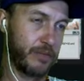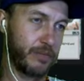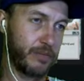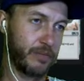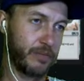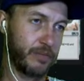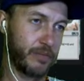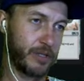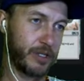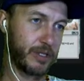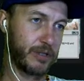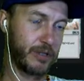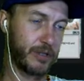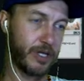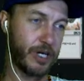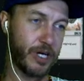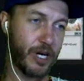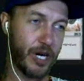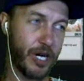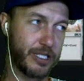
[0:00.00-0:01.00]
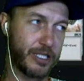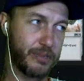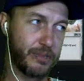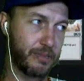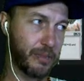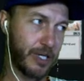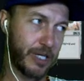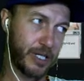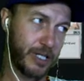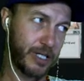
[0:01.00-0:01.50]
It's nice,
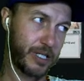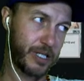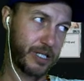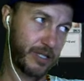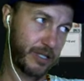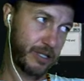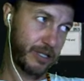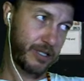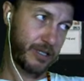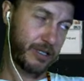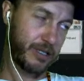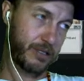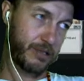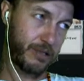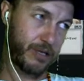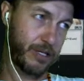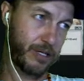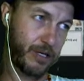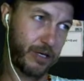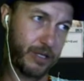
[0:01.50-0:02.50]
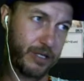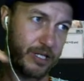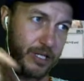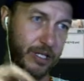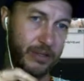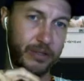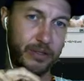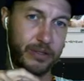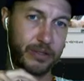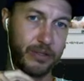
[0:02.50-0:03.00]
but it's, I think
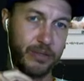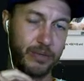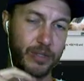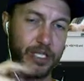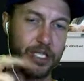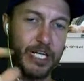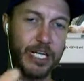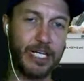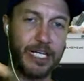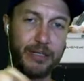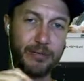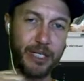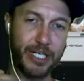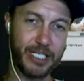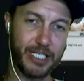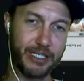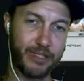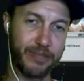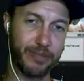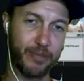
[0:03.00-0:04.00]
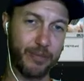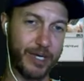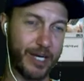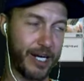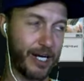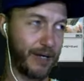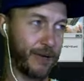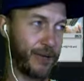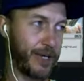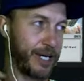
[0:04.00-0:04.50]
we're taking pieces of the
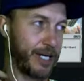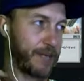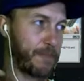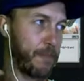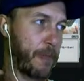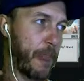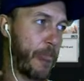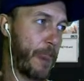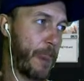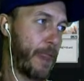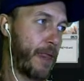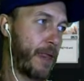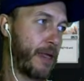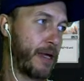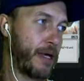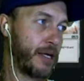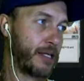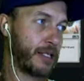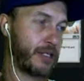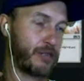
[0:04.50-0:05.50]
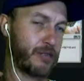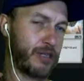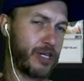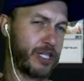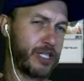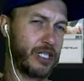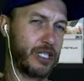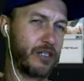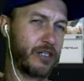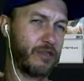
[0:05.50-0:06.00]
plan away to try and
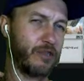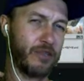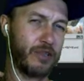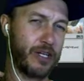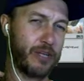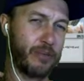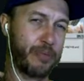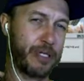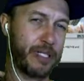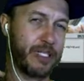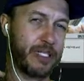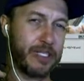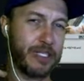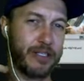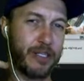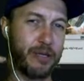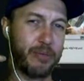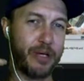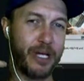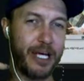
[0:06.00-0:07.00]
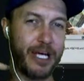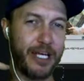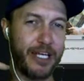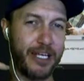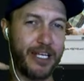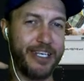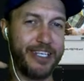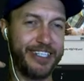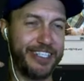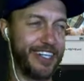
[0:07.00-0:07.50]
dig for other pieces of the plan,
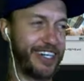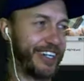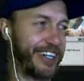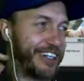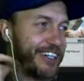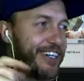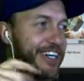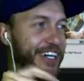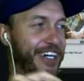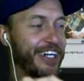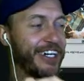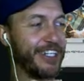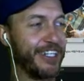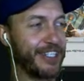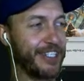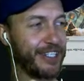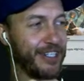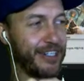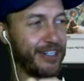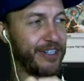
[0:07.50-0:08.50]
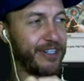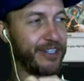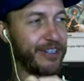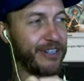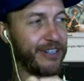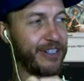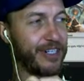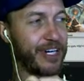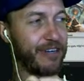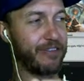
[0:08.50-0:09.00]
So
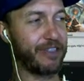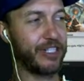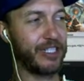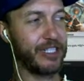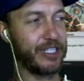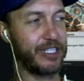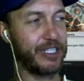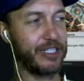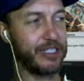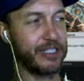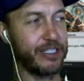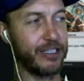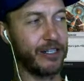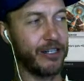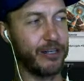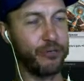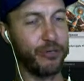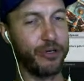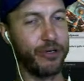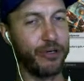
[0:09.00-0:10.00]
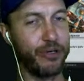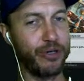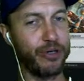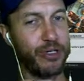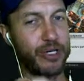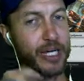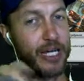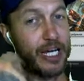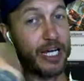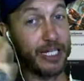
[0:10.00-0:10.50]
having it in the sideboard,
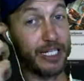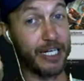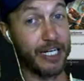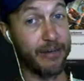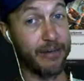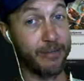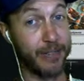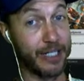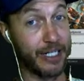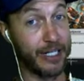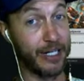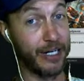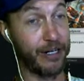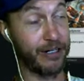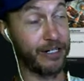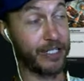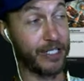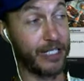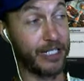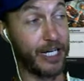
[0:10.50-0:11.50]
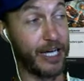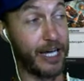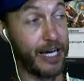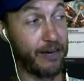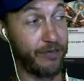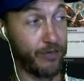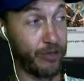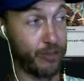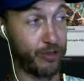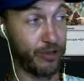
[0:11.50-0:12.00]
late game you can guarantee to
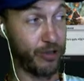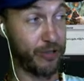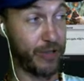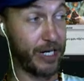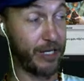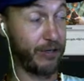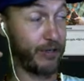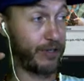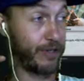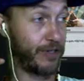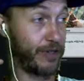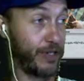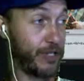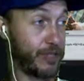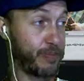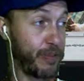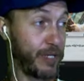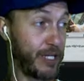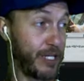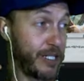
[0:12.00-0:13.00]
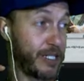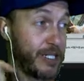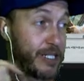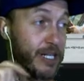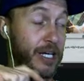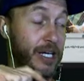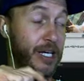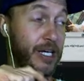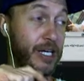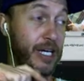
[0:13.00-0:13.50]
have the blue mana in the first place,
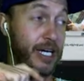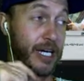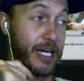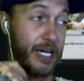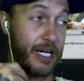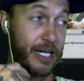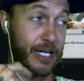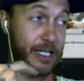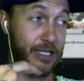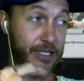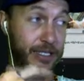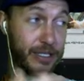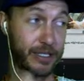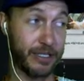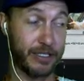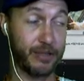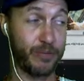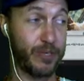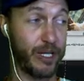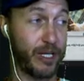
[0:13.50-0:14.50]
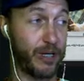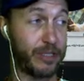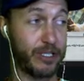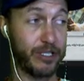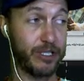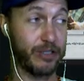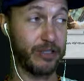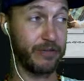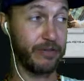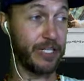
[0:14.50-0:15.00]
and the way we
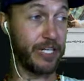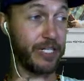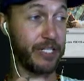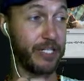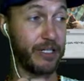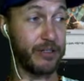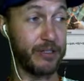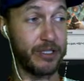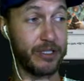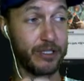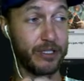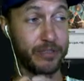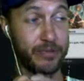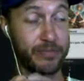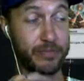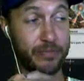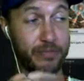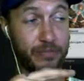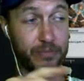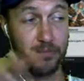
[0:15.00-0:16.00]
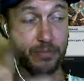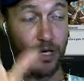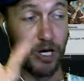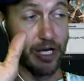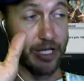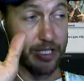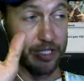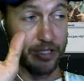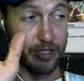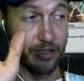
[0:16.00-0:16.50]
sort of get into
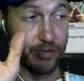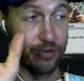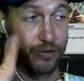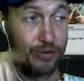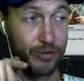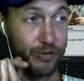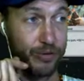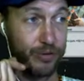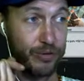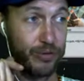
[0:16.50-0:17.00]
minus the crew